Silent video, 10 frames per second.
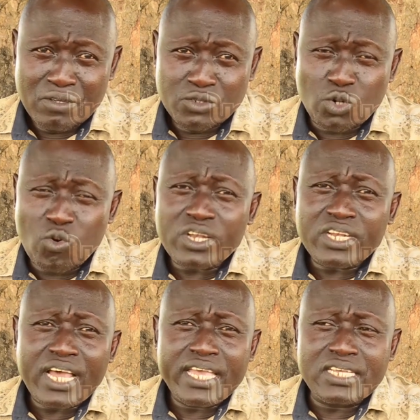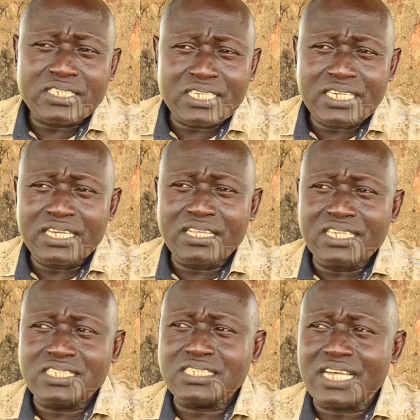So what I see
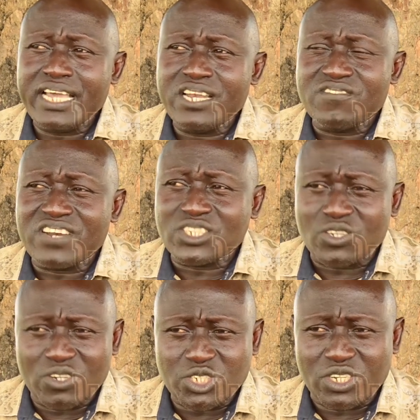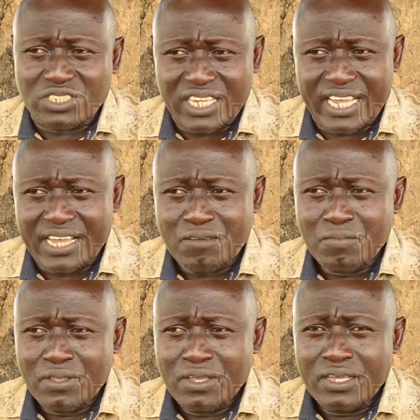this kind of resolutions here
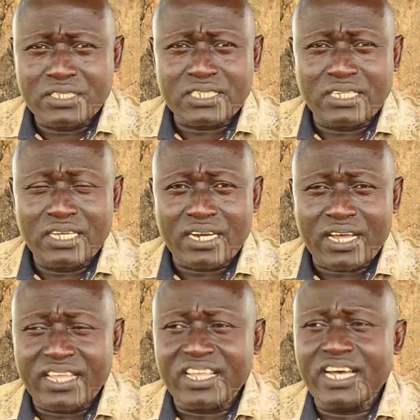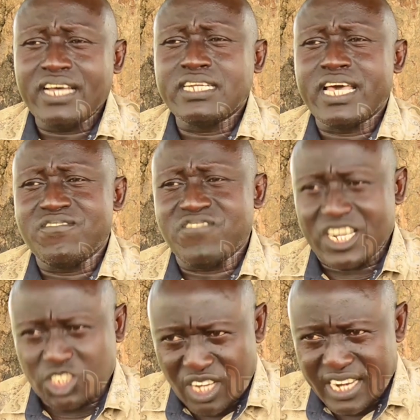is rather
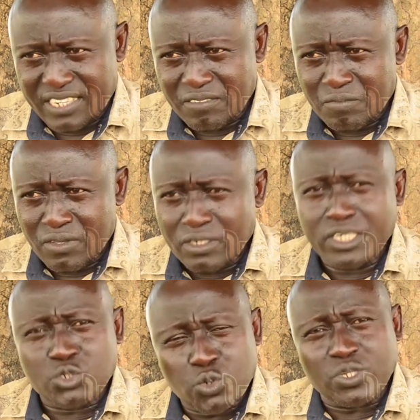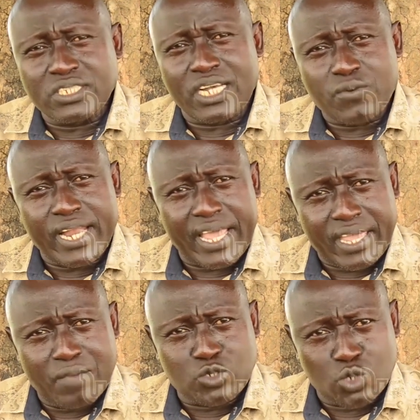diversionary. The truth is that when I
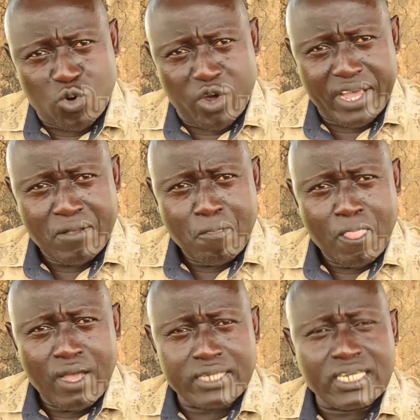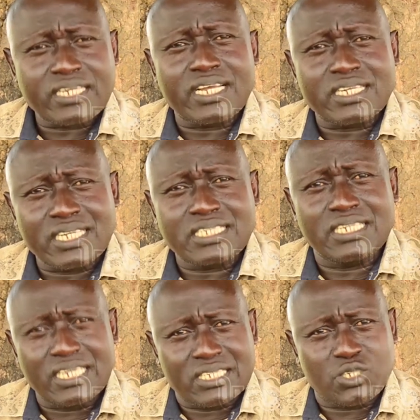came to Nwoya, I started assessing
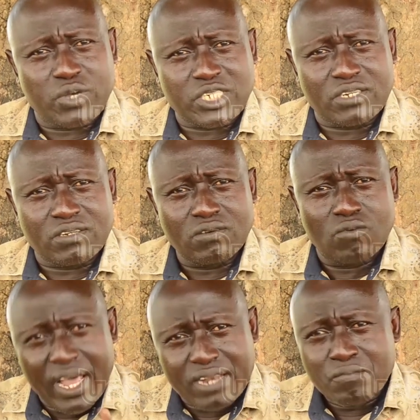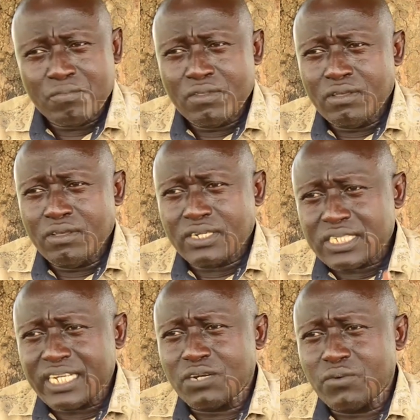the situation. One, it
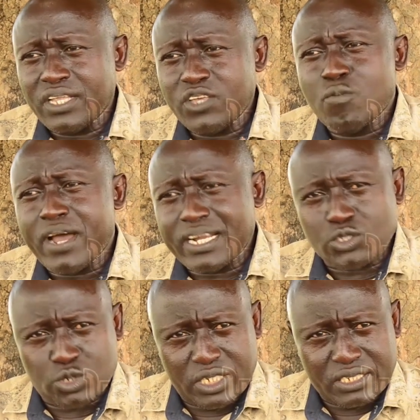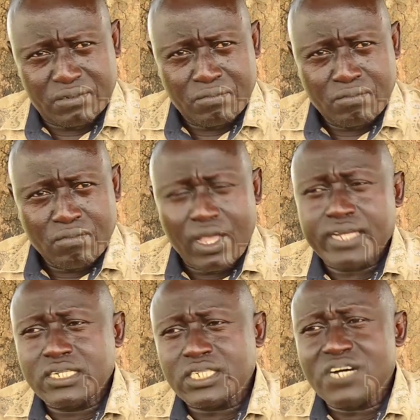started with the human resources. I
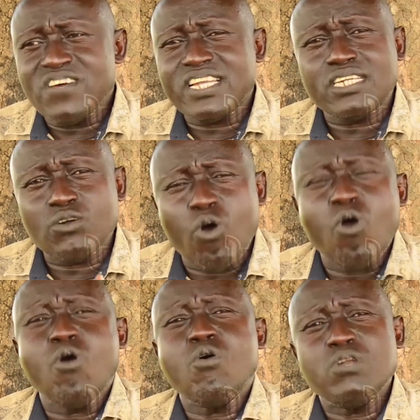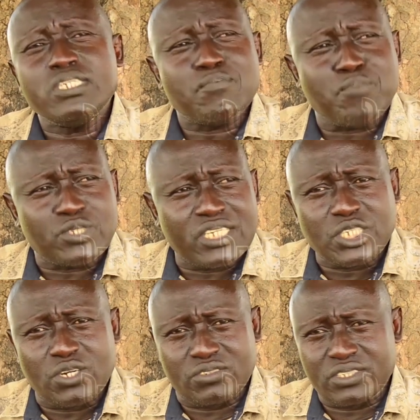discovered that all the
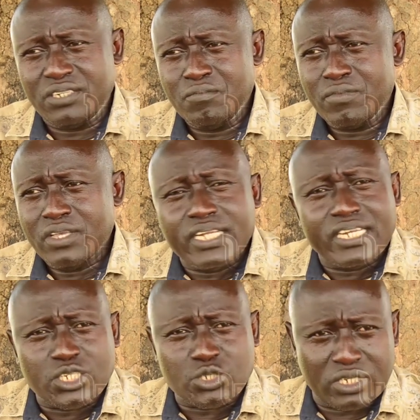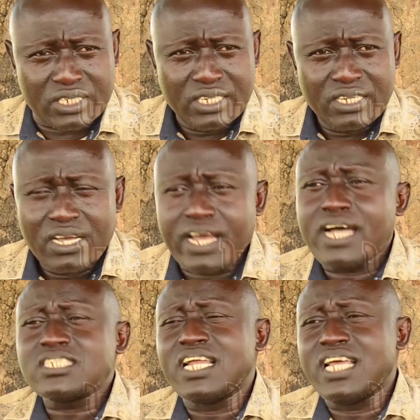positions in the district are
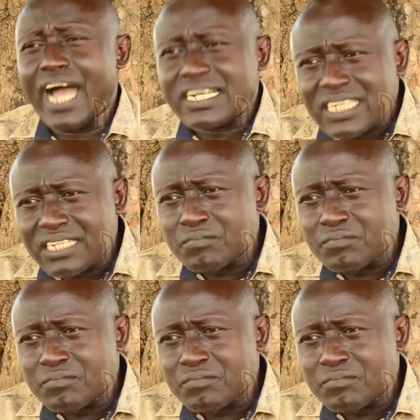actually acting.